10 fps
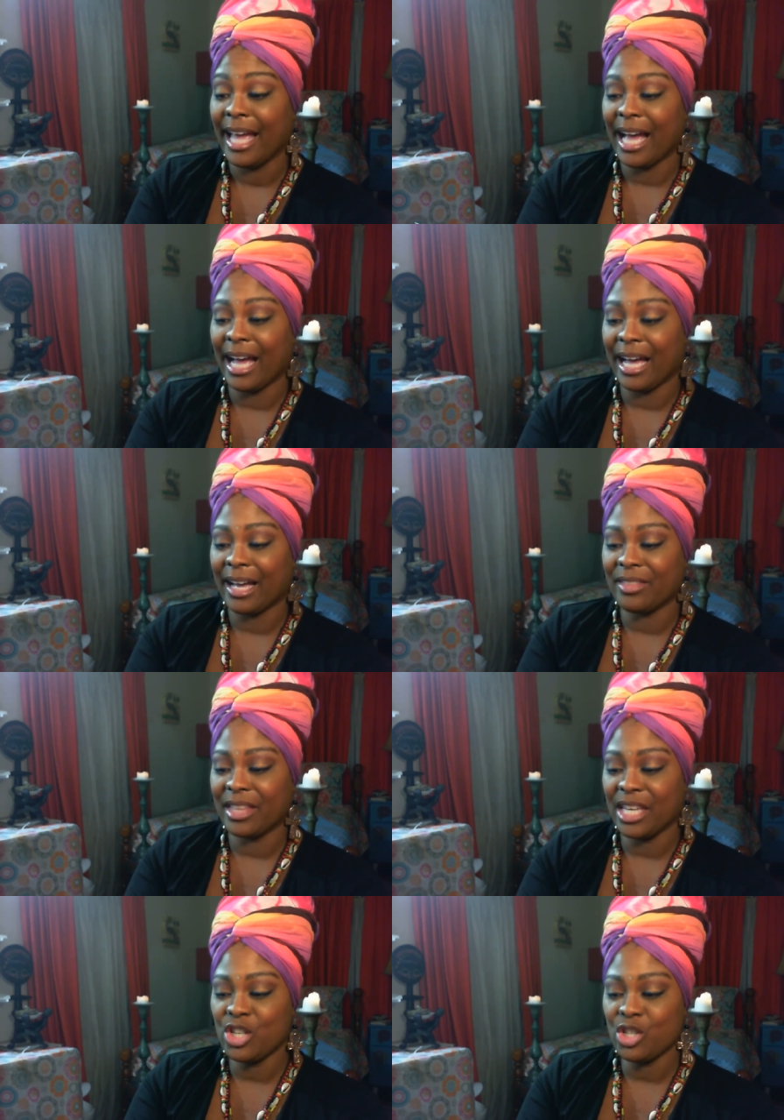Uh,
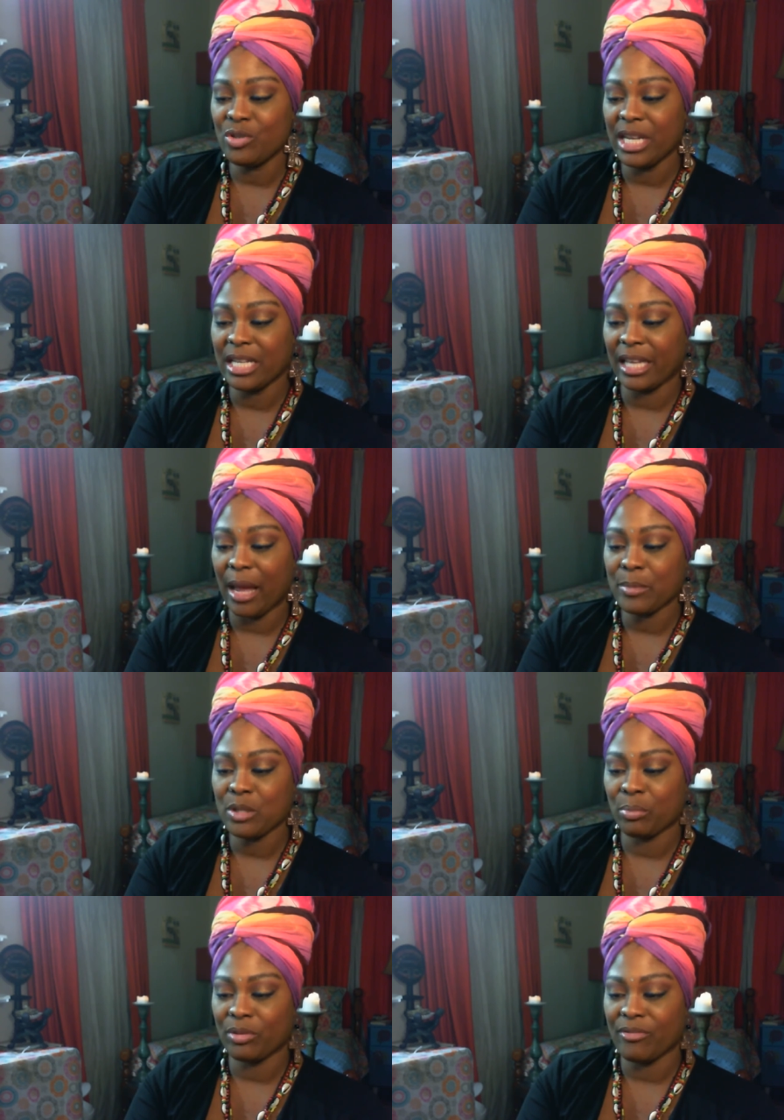these unique lamps
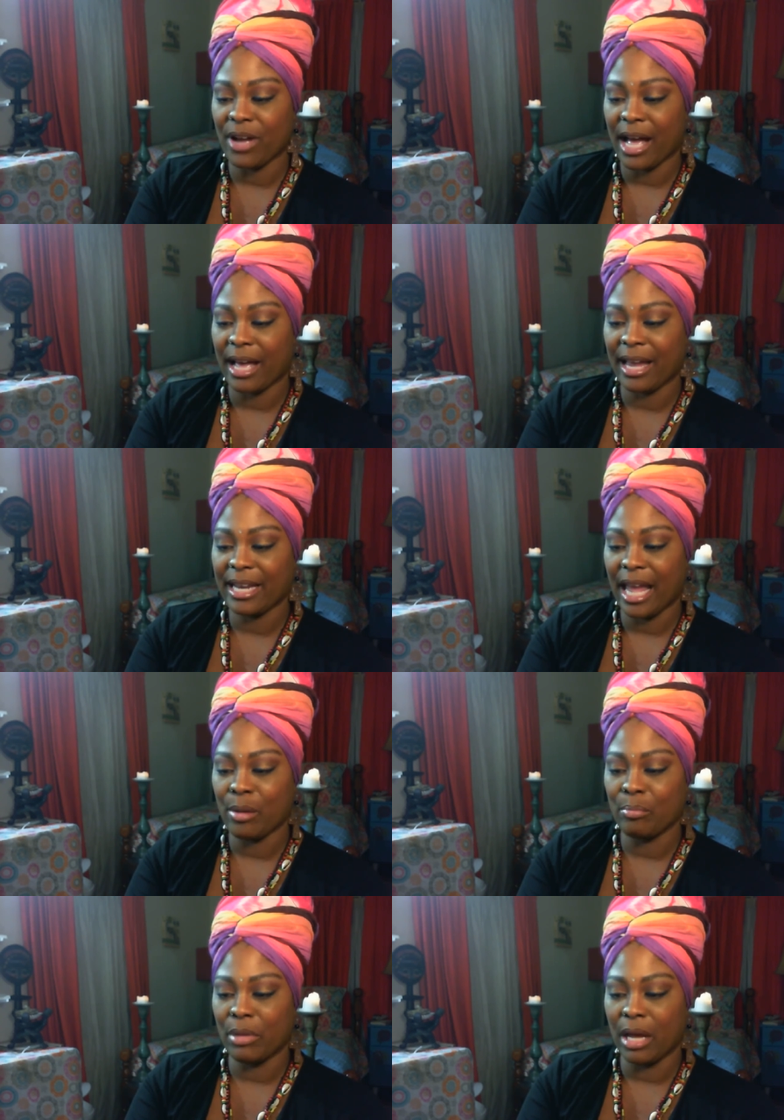provide
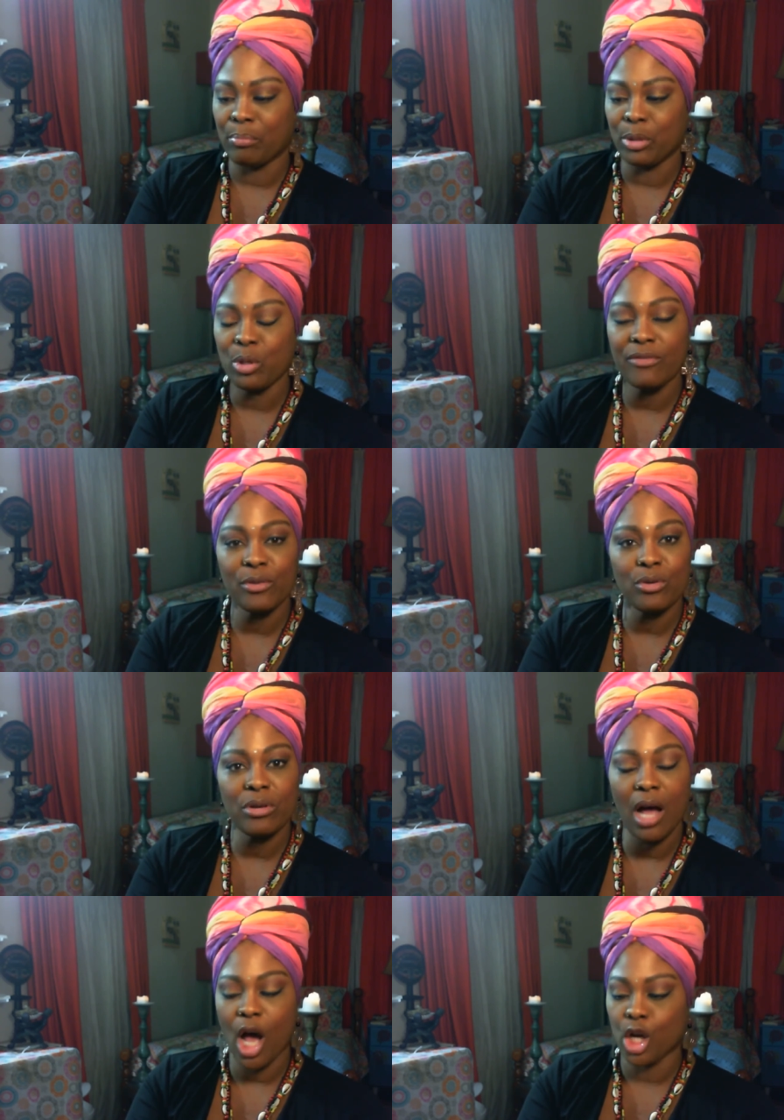a, a
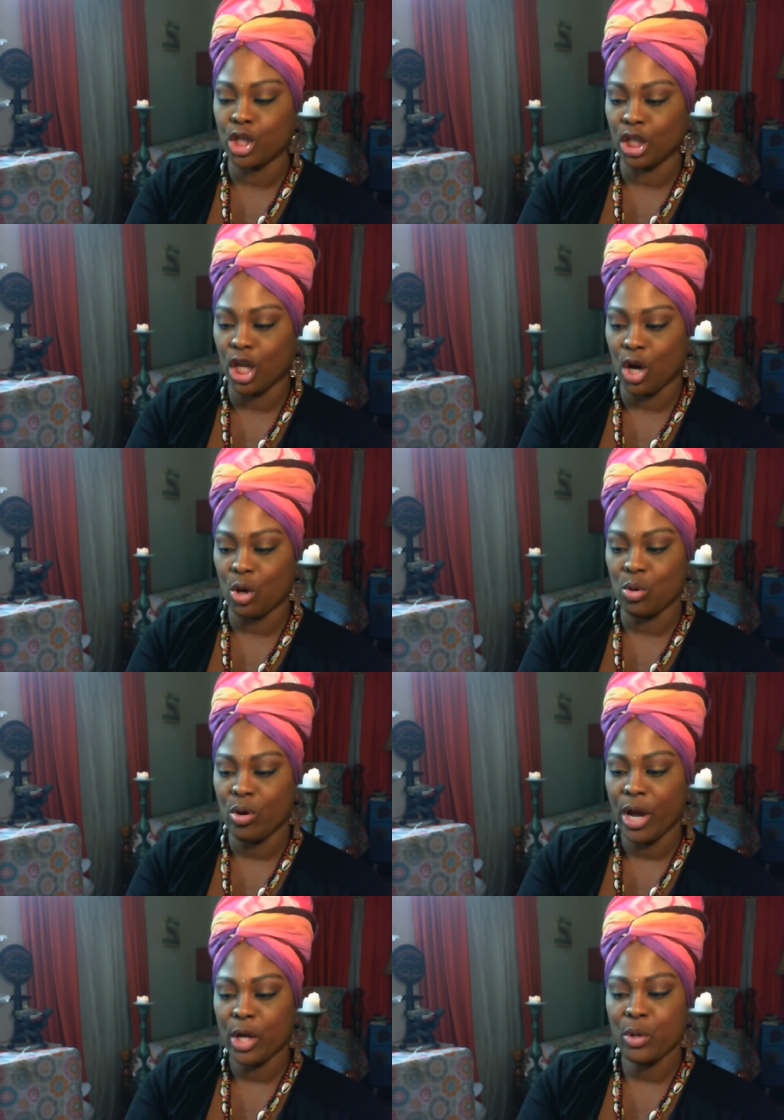beautiful
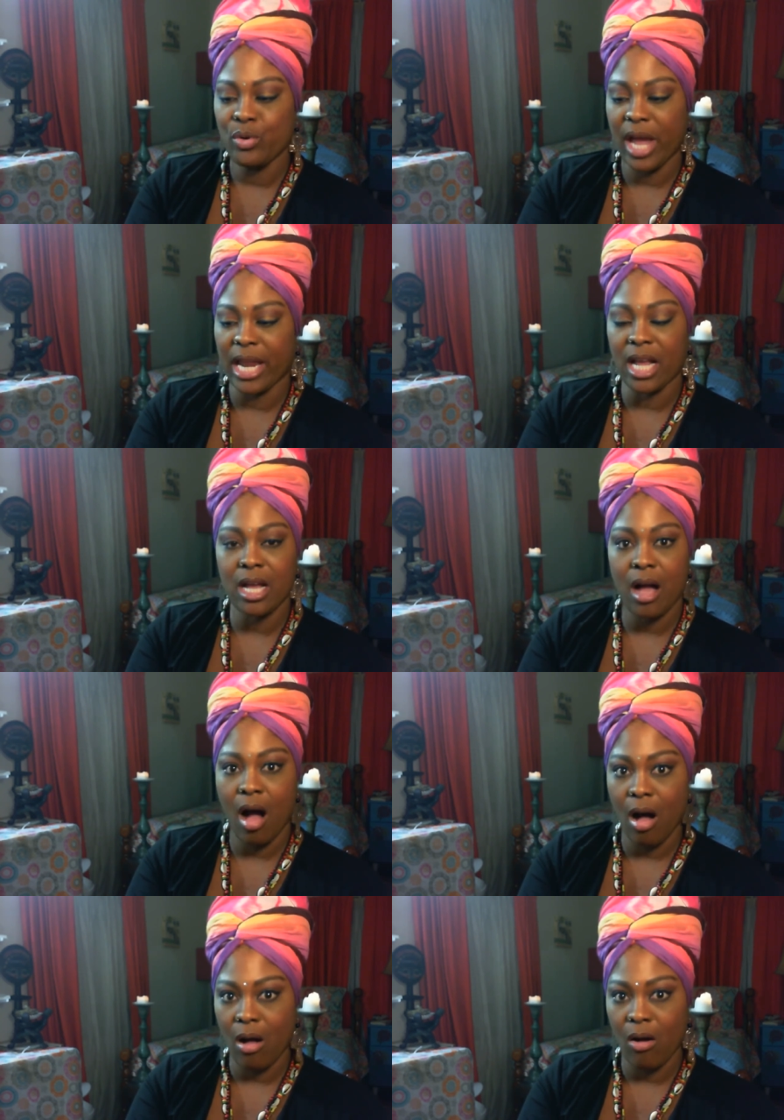glow, creating
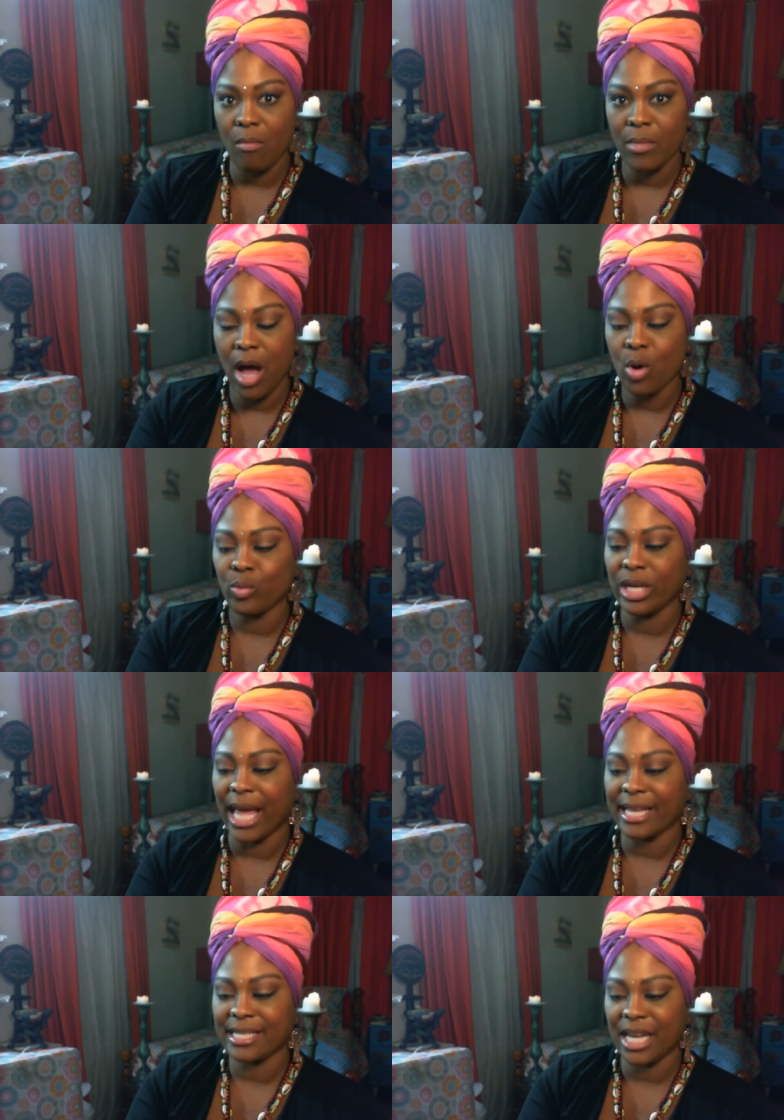calm
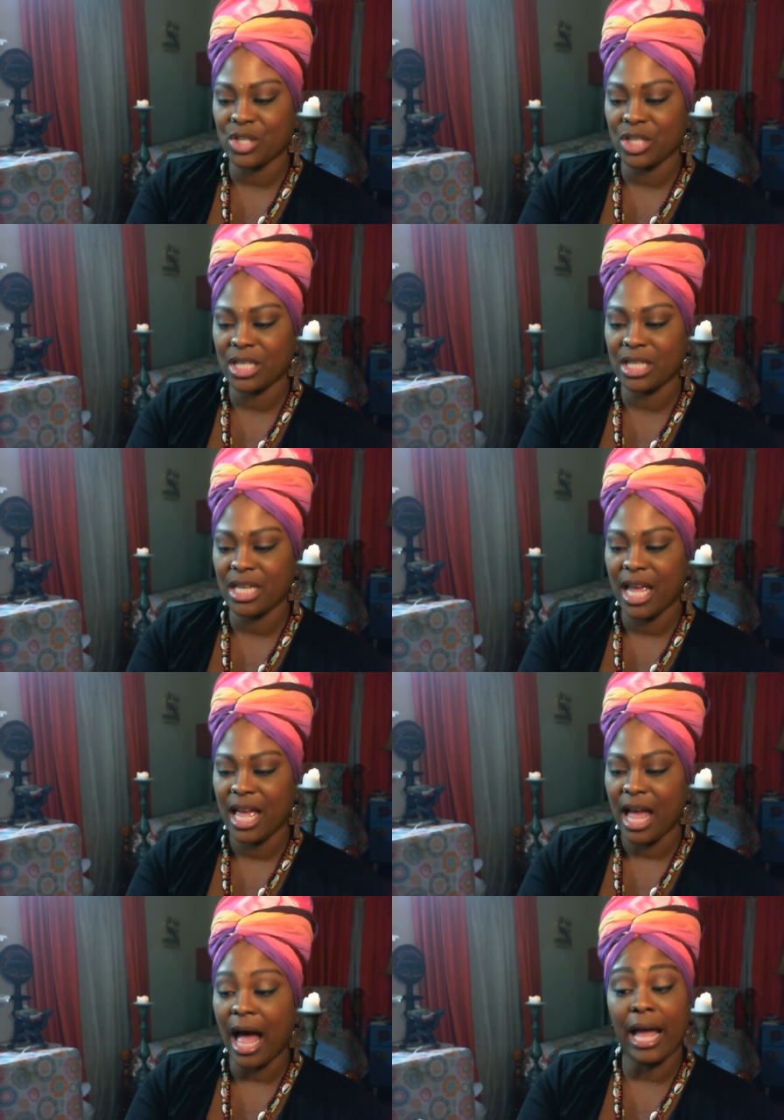relaxation,
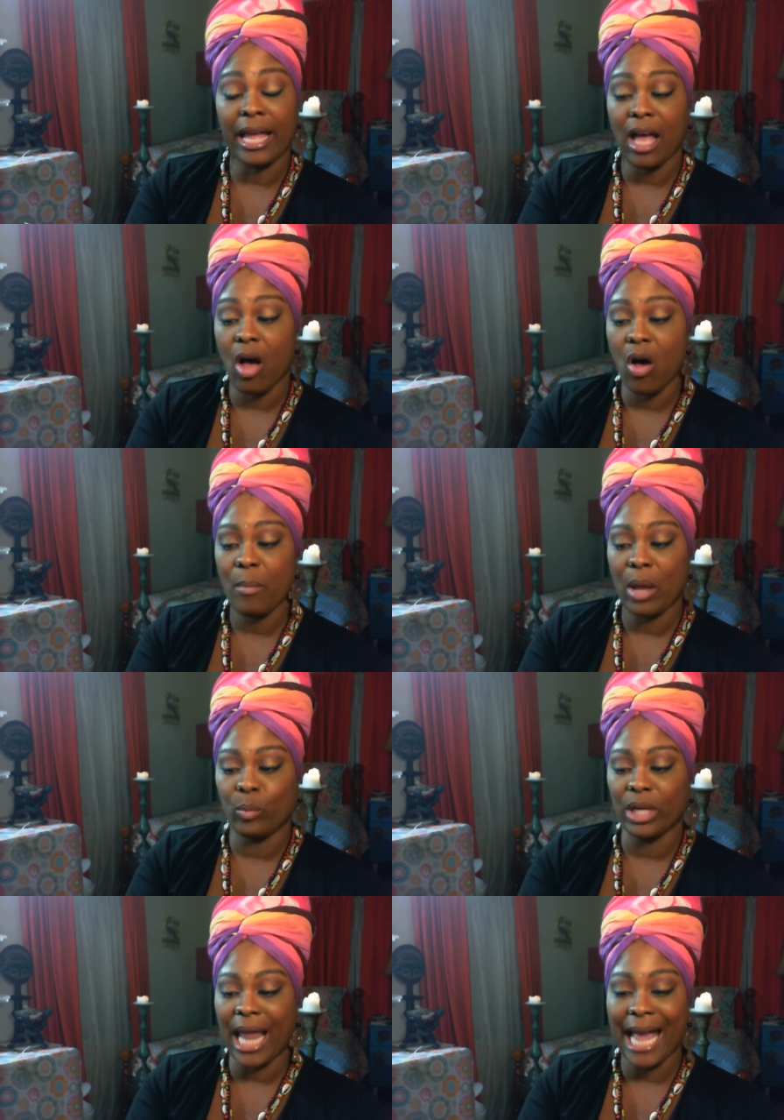uh, a calm and
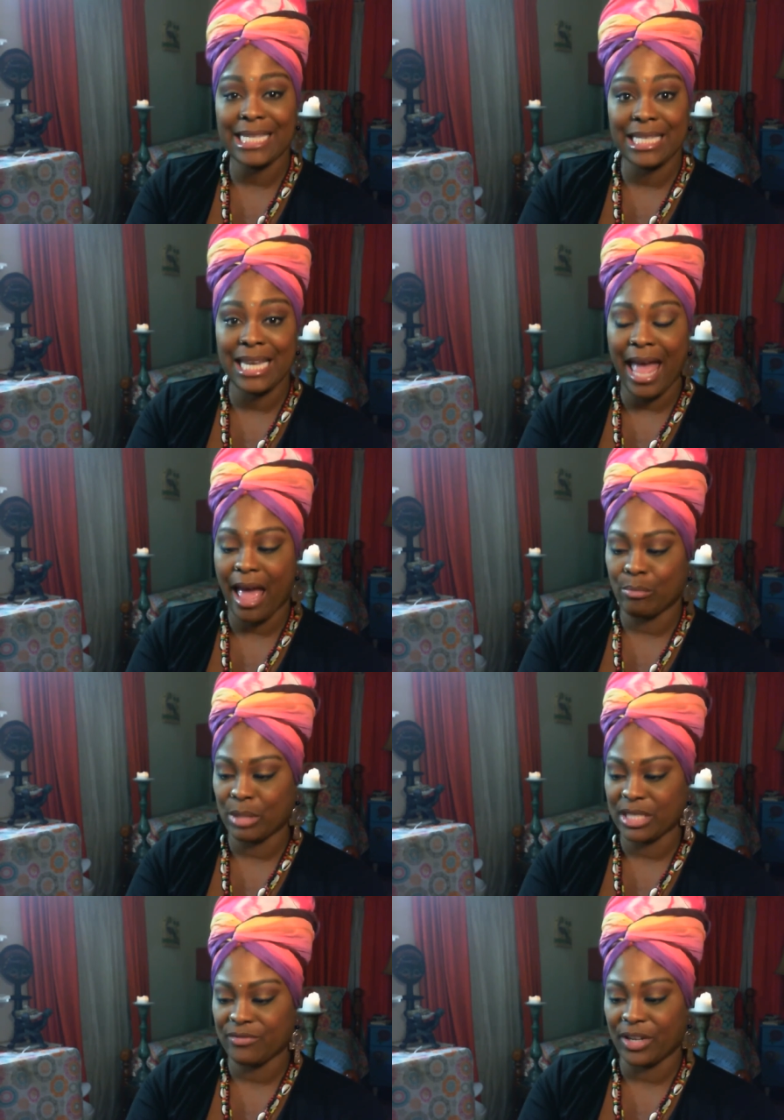relaxing
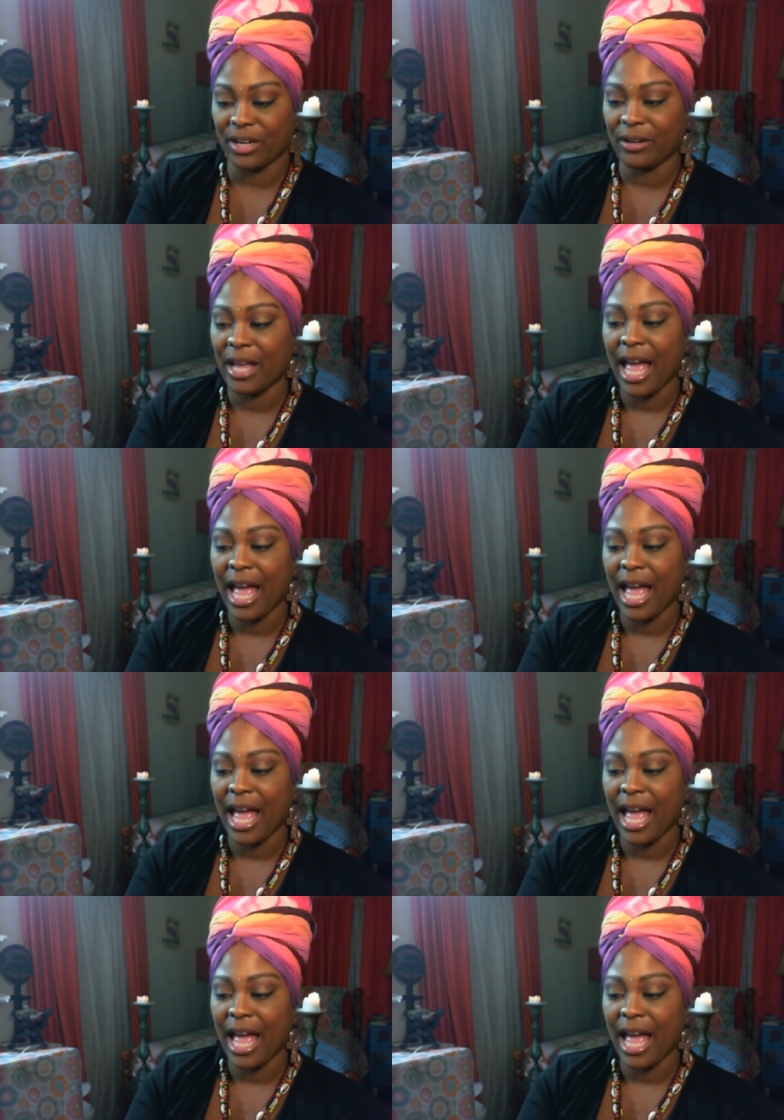atmosphere.